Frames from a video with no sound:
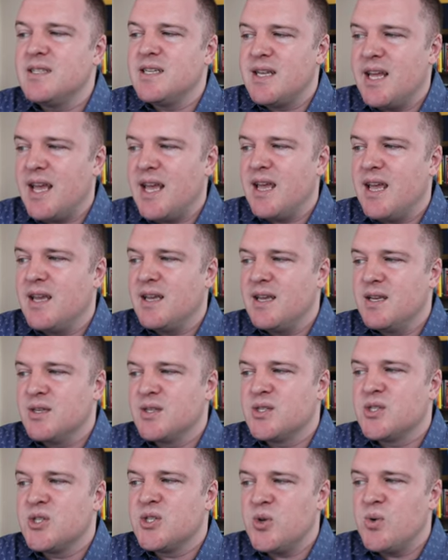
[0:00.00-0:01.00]
today
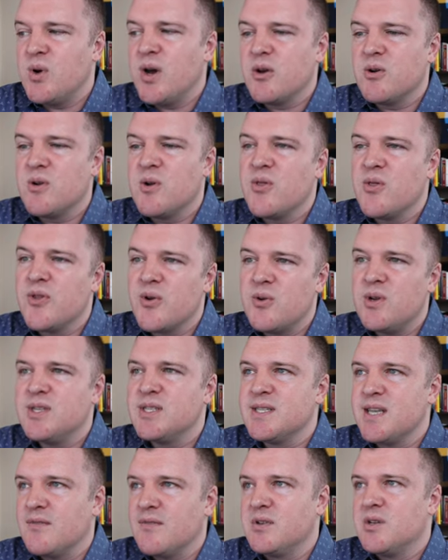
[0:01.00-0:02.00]
is
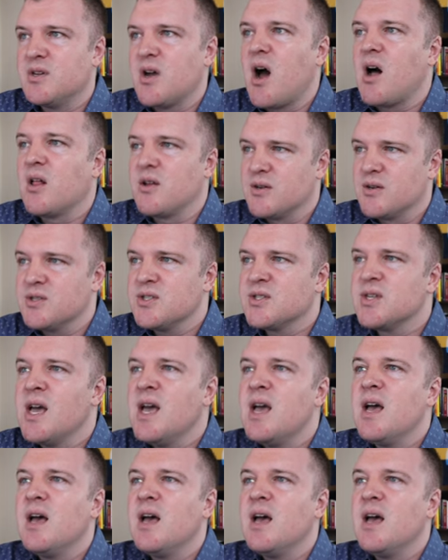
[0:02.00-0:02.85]
$237,